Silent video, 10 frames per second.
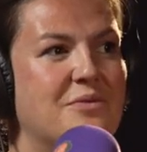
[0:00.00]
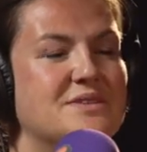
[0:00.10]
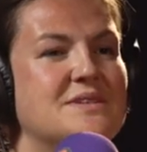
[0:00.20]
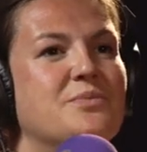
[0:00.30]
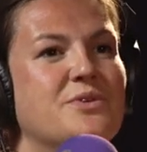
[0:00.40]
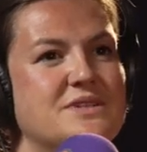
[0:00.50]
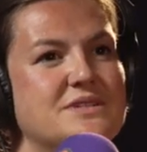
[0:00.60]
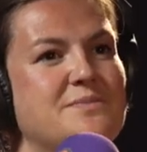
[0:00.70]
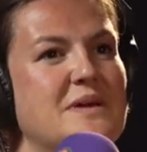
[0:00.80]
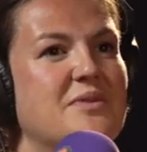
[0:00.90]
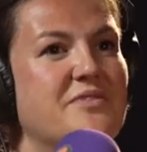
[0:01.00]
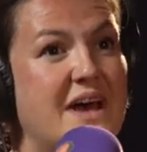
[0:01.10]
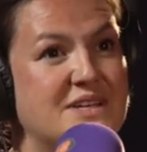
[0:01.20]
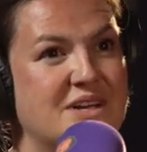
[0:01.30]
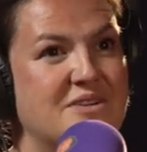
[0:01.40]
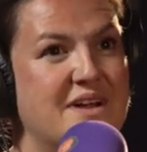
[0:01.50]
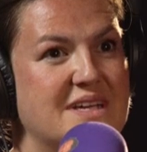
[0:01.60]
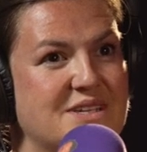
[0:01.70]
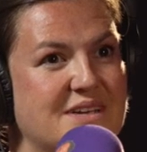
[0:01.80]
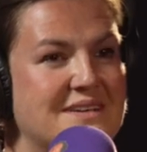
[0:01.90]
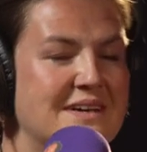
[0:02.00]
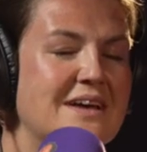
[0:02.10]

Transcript: what's important to people of our generation,